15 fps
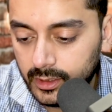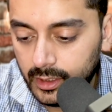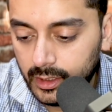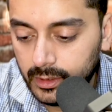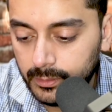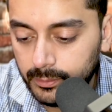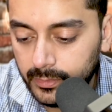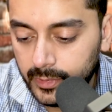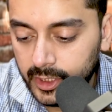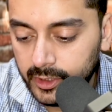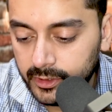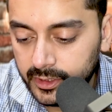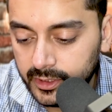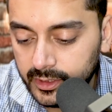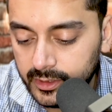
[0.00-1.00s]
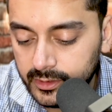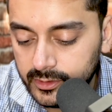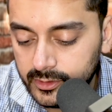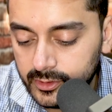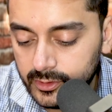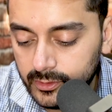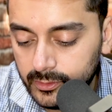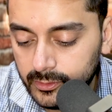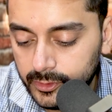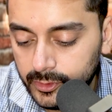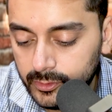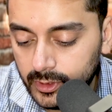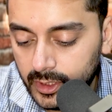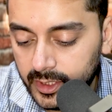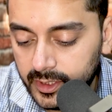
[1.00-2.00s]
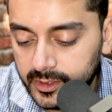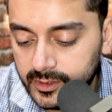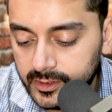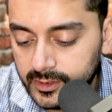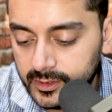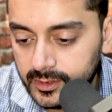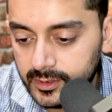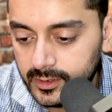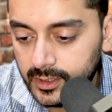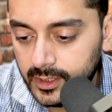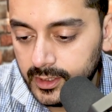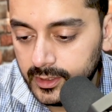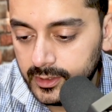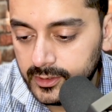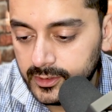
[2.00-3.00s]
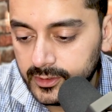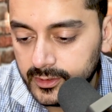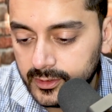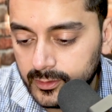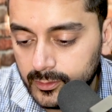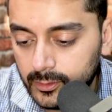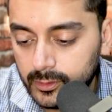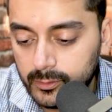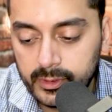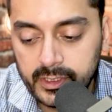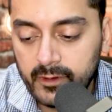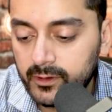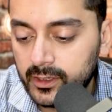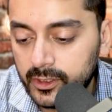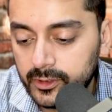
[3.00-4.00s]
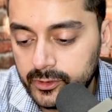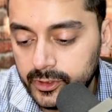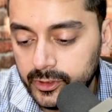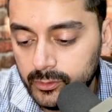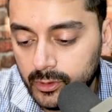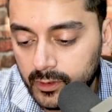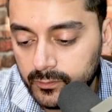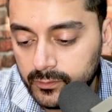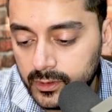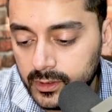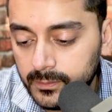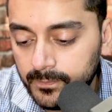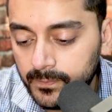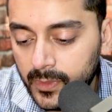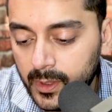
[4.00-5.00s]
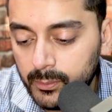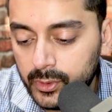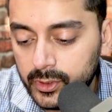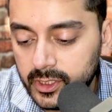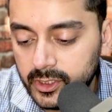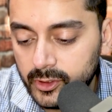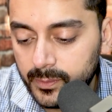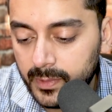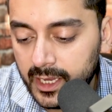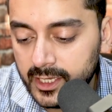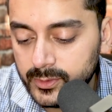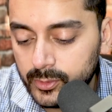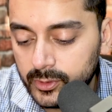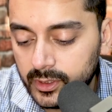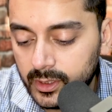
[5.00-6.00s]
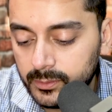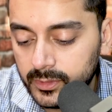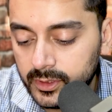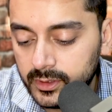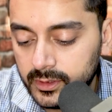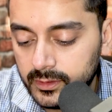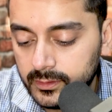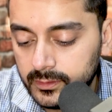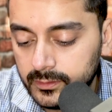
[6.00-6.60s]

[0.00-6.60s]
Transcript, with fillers: American. So United States or whichever country you are from. Put in your passport number.